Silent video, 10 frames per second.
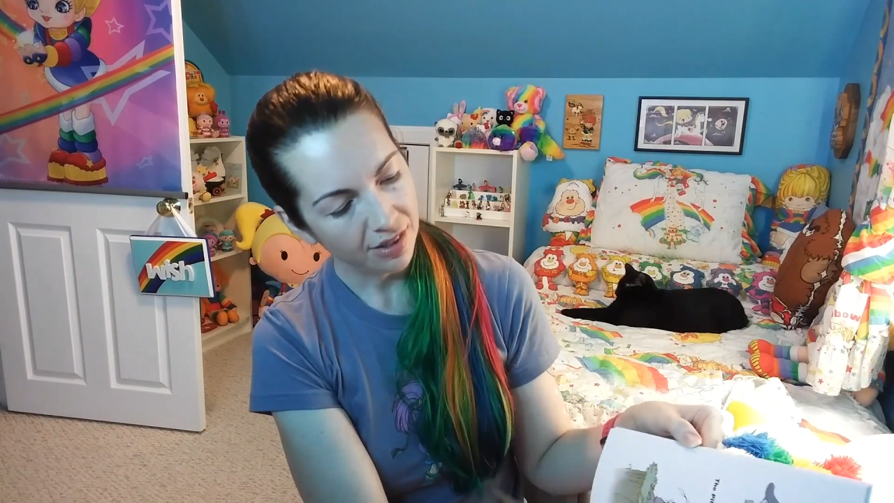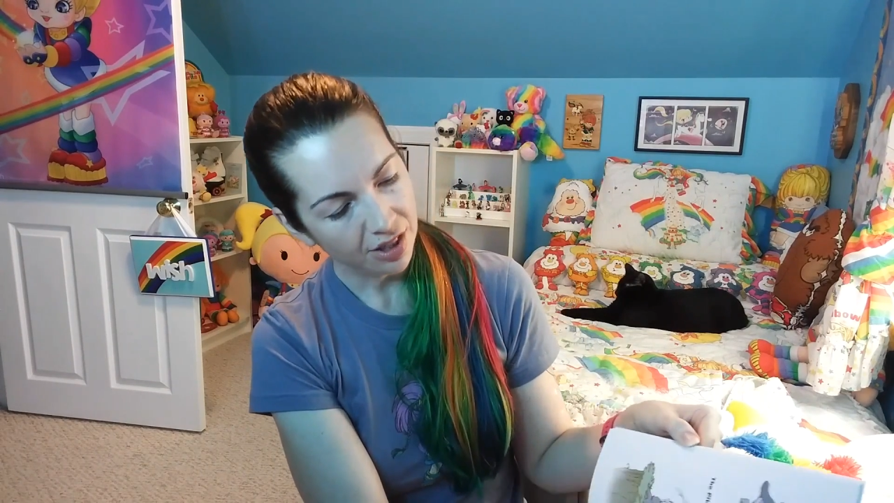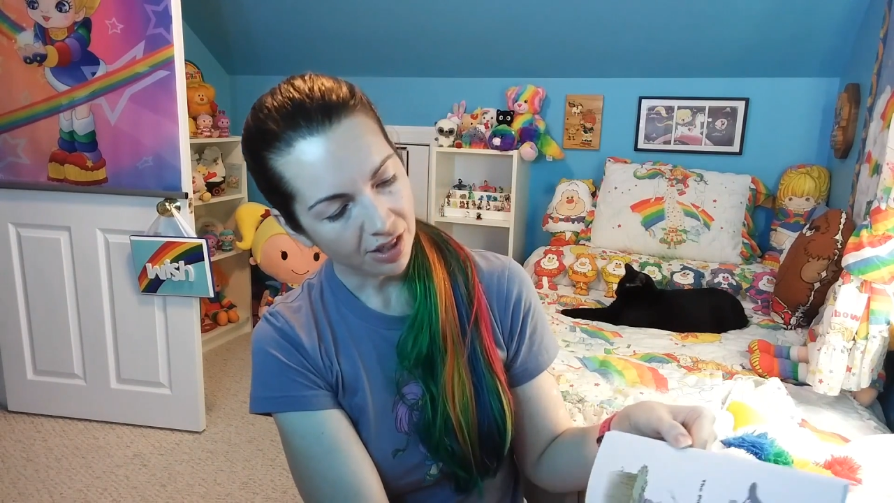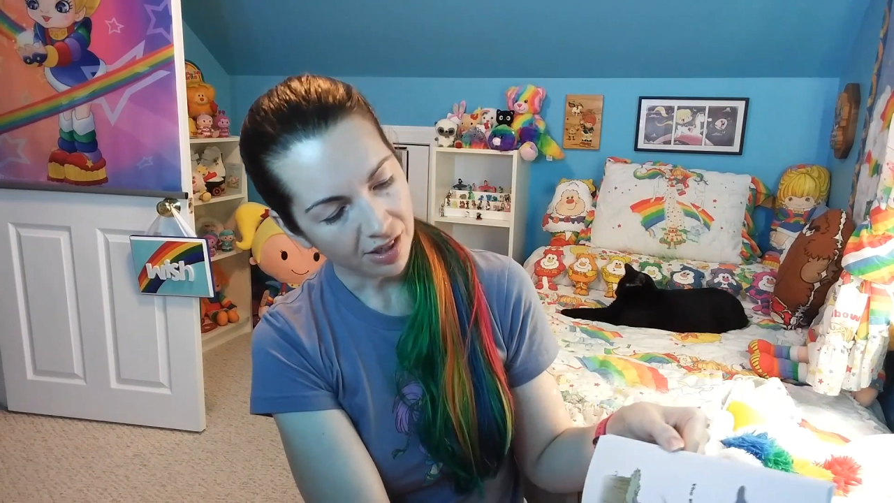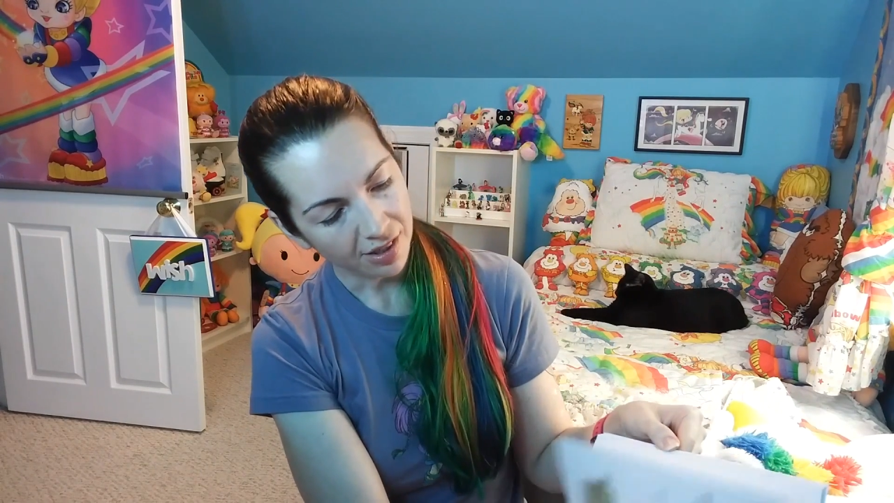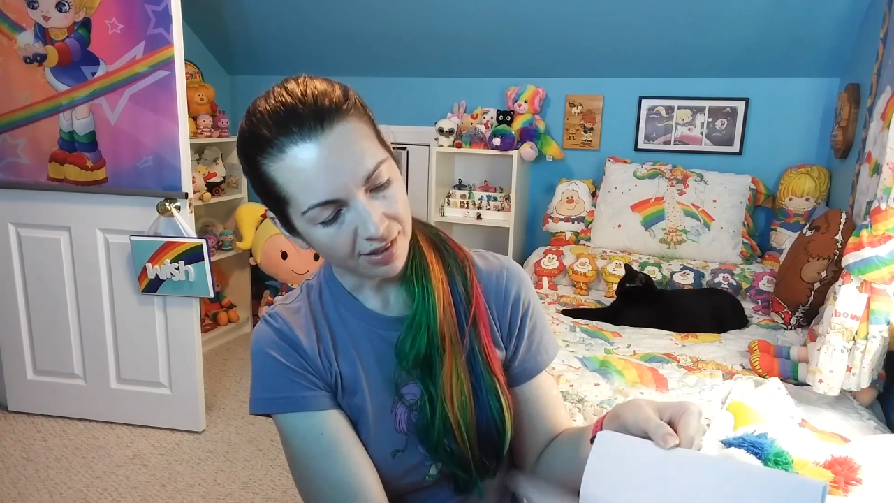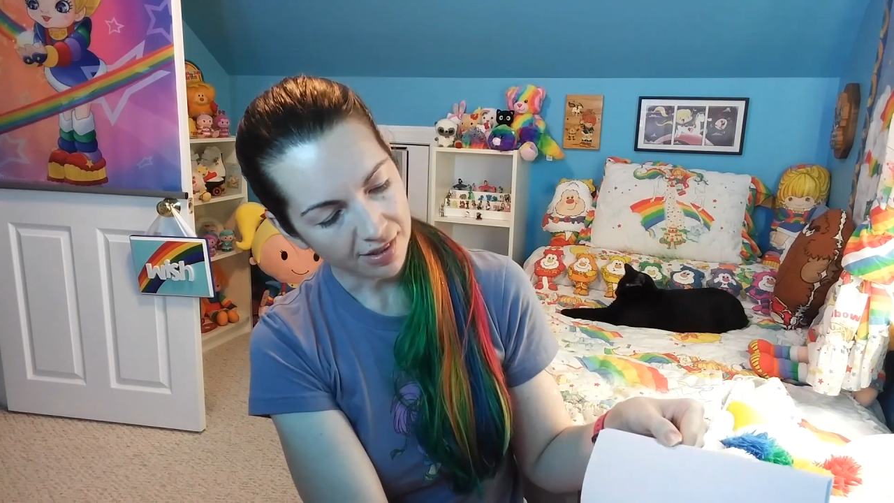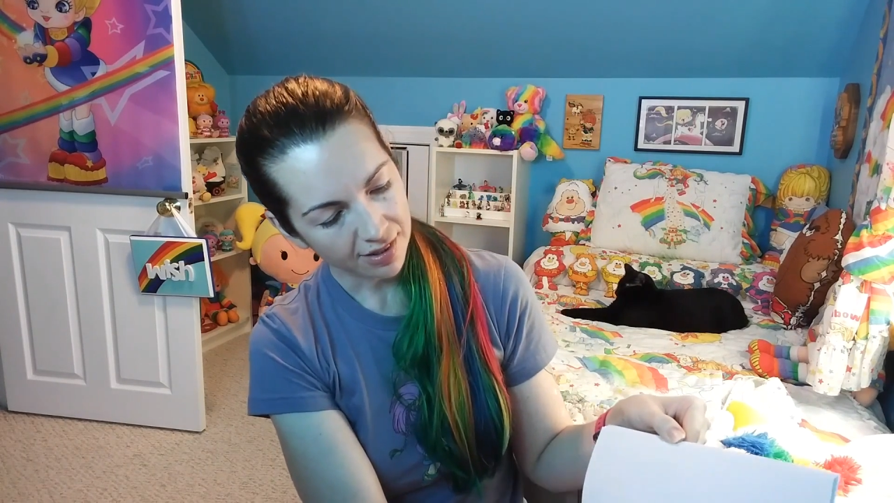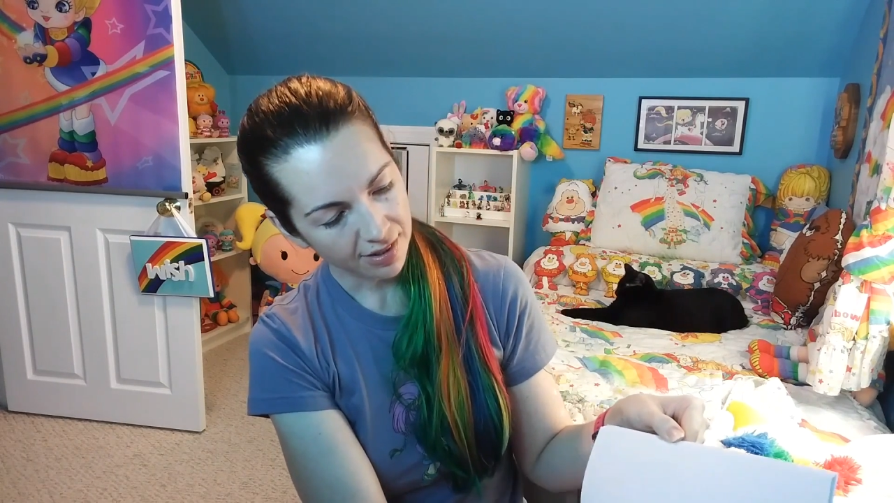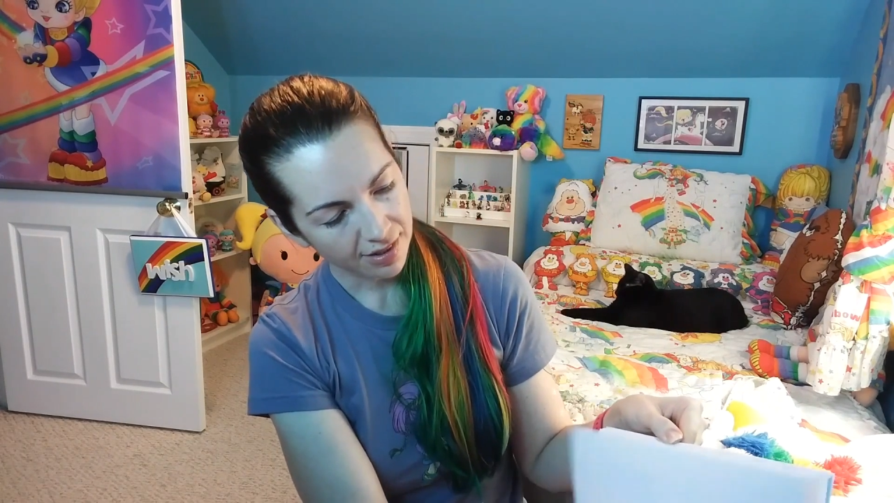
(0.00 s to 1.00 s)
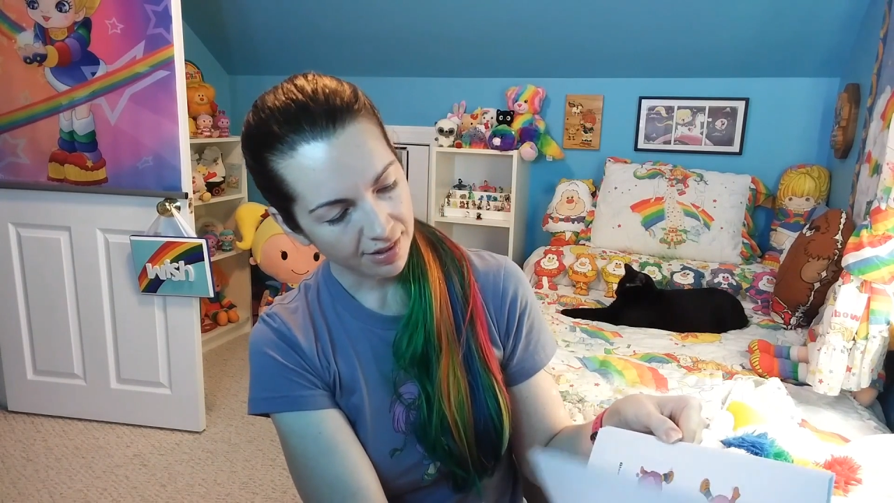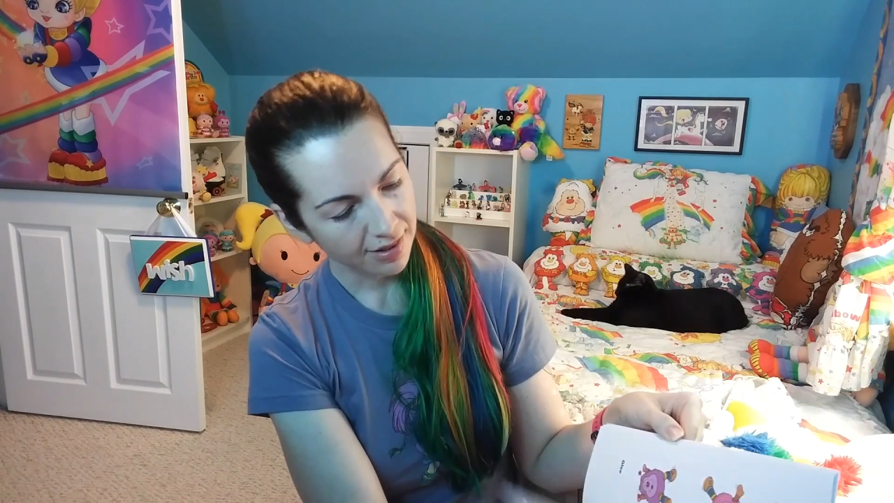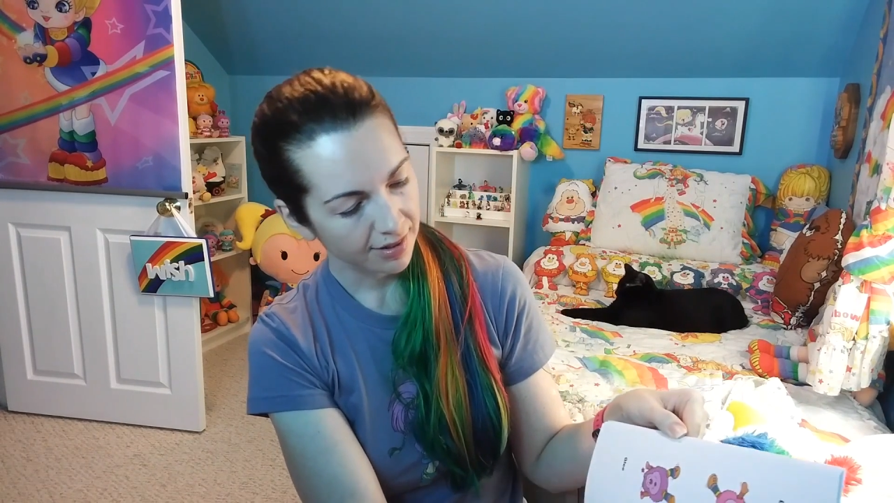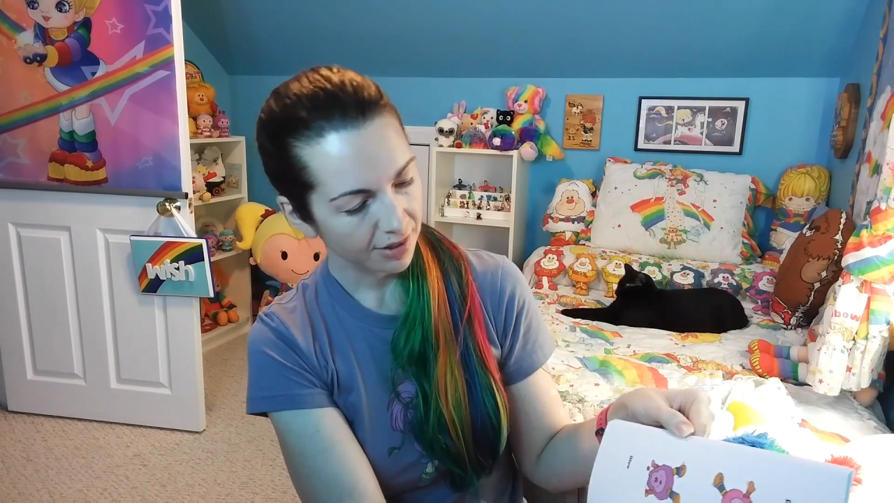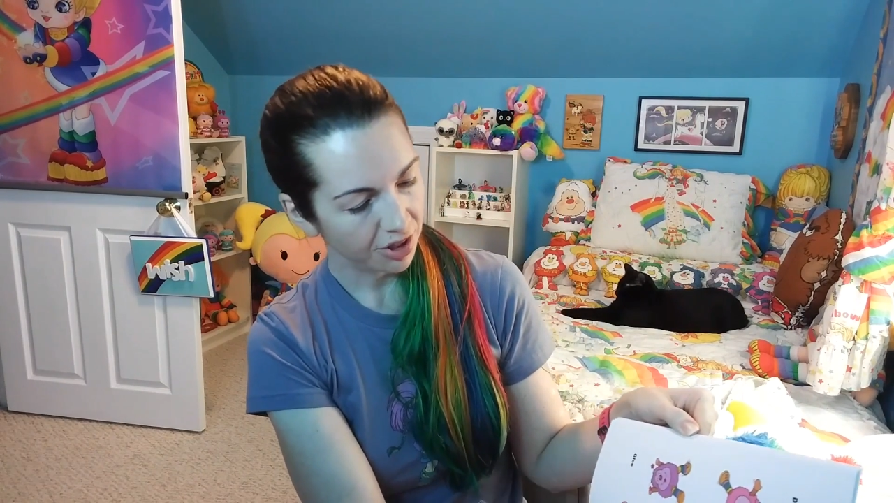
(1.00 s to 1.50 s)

dolls.